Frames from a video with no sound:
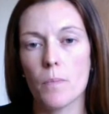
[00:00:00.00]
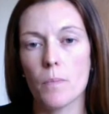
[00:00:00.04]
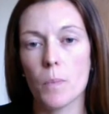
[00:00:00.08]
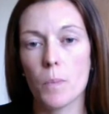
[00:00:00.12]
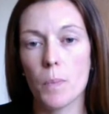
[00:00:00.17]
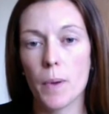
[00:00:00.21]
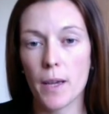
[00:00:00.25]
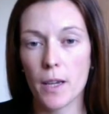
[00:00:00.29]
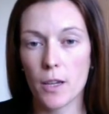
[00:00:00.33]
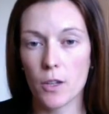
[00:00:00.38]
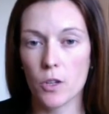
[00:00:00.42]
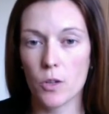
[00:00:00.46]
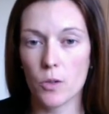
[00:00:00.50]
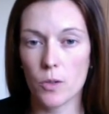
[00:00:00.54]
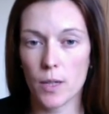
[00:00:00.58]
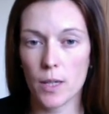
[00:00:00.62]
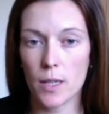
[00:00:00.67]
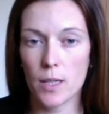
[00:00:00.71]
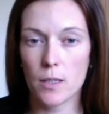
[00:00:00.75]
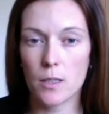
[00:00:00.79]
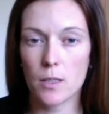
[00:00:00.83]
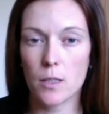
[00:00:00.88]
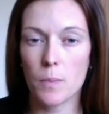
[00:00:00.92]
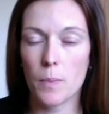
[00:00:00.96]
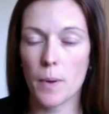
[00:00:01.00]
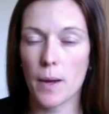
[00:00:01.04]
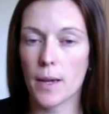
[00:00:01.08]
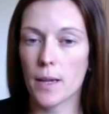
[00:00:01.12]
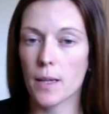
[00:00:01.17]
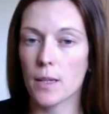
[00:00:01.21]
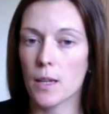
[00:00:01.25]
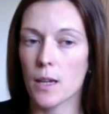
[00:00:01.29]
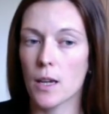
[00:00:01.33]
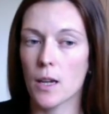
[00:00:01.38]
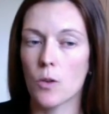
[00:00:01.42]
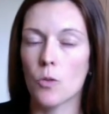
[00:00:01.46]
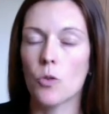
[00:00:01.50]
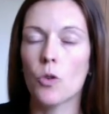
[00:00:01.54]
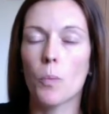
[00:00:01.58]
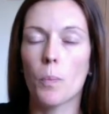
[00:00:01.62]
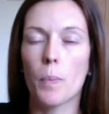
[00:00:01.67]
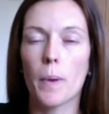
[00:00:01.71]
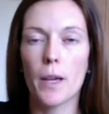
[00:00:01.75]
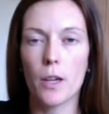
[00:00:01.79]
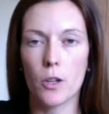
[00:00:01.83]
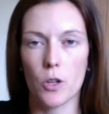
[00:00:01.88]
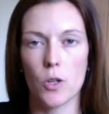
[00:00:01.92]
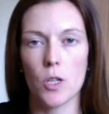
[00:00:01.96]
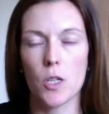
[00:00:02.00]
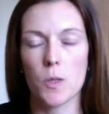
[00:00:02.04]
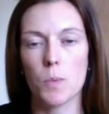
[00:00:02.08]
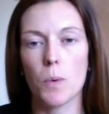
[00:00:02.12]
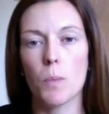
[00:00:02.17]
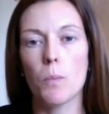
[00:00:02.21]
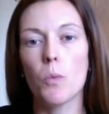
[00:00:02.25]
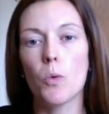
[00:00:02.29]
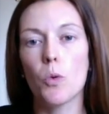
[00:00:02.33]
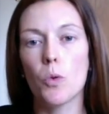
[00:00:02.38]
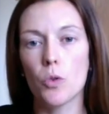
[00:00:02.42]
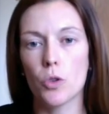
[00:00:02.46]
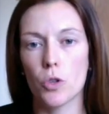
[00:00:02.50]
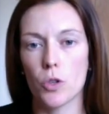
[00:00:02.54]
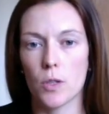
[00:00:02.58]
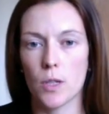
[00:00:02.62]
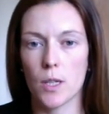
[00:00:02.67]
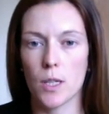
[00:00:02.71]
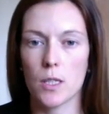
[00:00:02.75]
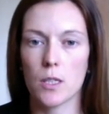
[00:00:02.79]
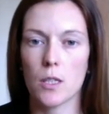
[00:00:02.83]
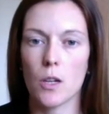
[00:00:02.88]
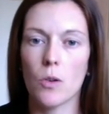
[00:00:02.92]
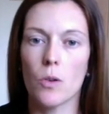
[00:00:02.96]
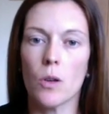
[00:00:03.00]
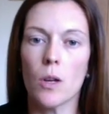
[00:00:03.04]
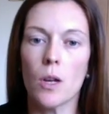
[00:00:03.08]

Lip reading: bigger units to make, not bigger units, but more units. So